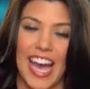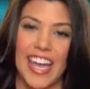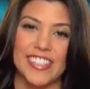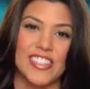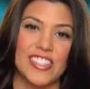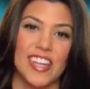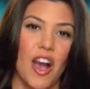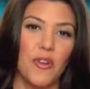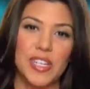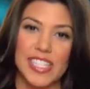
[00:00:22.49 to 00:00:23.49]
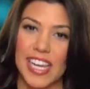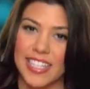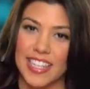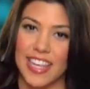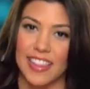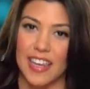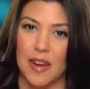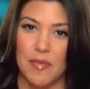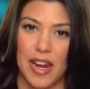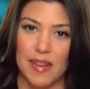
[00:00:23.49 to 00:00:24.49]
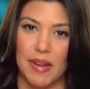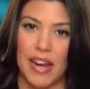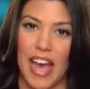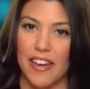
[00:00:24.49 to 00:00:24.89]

I just always like to think that I'm right about